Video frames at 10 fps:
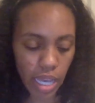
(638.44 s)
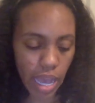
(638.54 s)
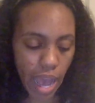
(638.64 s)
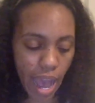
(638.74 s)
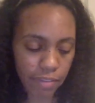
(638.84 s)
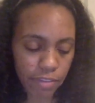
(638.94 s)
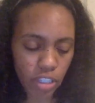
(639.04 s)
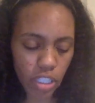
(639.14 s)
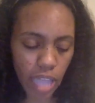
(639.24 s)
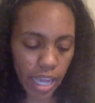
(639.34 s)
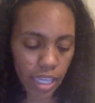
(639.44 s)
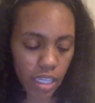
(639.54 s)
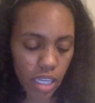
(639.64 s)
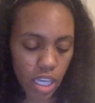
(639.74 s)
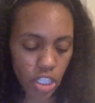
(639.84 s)
I feel like,
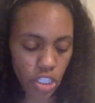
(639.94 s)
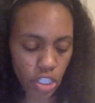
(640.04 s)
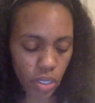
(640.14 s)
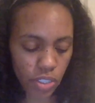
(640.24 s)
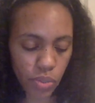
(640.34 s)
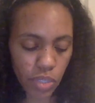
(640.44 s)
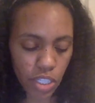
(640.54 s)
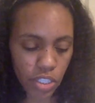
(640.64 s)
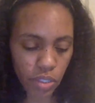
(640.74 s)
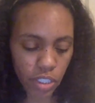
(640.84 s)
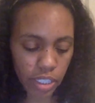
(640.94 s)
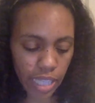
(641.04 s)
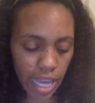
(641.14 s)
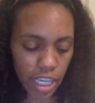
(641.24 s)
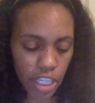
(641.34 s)
as soon as you look
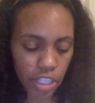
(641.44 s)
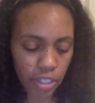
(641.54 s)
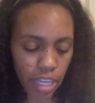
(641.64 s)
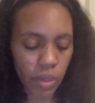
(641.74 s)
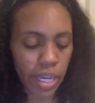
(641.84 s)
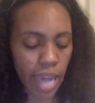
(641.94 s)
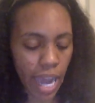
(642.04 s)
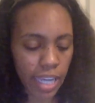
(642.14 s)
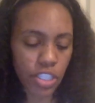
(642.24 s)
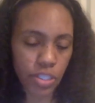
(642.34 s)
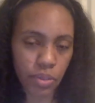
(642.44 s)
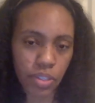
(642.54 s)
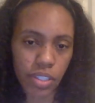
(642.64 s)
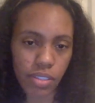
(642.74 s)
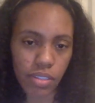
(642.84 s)
at it, you're like, okay, I can do
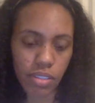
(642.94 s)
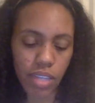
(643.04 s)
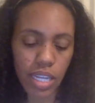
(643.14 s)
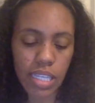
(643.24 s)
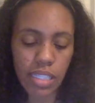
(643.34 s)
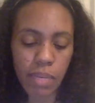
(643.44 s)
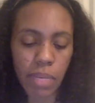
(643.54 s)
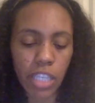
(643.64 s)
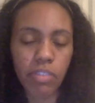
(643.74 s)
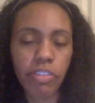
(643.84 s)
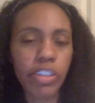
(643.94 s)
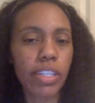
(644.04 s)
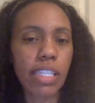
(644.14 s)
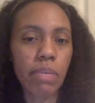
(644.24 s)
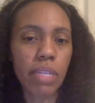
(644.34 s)
this. It doesn't make you feel
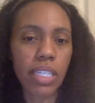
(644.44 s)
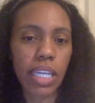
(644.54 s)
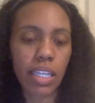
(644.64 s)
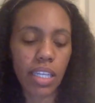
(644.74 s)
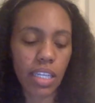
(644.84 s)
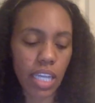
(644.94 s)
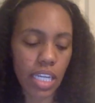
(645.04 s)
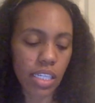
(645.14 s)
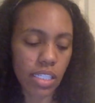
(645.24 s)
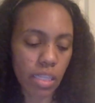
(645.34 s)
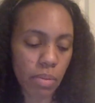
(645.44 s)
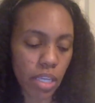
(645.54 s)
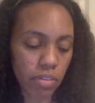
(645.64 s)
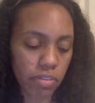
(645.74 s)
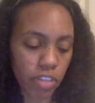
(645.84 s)
intimidated, and it doesn't make
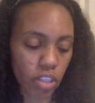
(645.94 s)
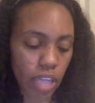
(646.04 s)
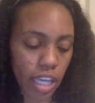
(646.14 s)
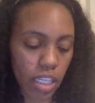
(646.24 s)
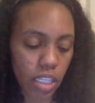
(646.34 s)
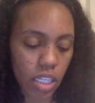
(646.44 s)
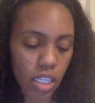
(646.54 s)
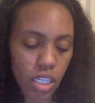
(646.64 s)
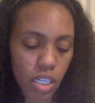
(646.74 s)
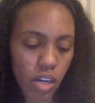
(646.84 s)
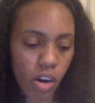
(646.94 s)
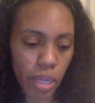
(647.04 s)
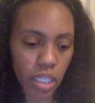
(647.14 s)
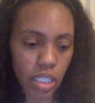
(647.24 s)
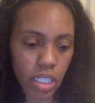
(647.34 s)
you feel like, oh
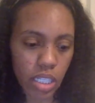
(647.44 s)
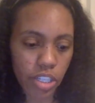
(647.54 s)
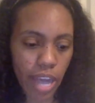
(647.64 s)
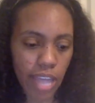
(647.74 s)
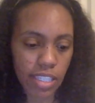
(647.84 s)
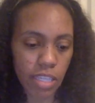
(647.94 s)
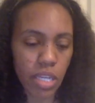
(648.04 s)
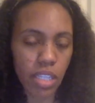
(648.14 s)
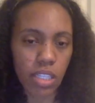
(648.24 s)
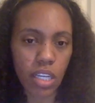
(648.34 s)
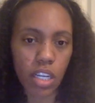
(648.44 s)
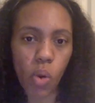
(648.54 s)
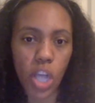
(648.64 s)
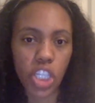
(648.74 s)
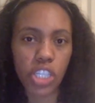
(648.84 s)
my goodness, they're asking me a ton of
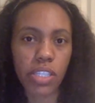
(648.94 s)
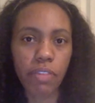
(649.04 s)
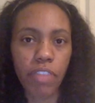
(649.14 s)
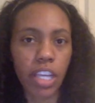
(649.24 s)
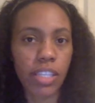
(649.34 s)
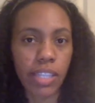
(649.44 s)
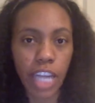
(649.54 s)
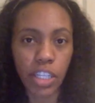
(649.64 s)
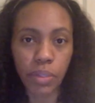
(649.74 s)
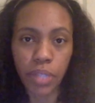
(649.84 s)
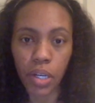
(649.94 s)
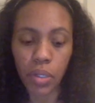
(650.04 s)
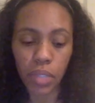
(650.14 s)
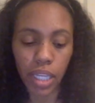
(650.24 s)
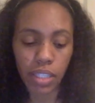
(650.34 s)
questions of things that I don't
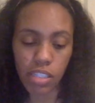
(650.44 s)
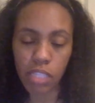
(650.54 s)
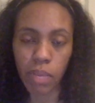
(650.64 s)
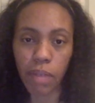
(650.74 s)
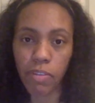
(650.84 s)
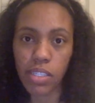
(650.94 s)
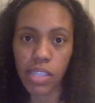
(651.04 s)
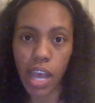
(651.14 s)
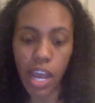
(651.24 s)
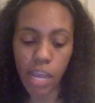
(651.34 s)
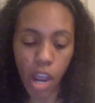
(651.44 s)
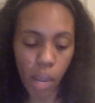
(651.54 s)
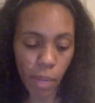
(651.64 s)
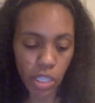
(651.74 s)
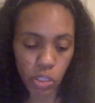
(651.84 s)
know. Like, this is my first time. How
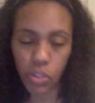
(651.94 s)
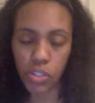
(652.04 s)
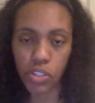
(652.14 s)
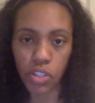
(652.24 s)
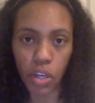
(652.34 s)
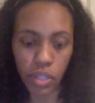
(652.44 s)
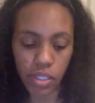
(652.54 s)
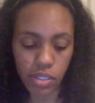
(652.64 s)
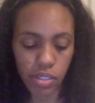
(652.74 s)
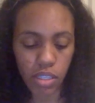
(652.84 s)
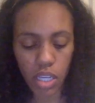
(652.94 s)
am I supposed to know this?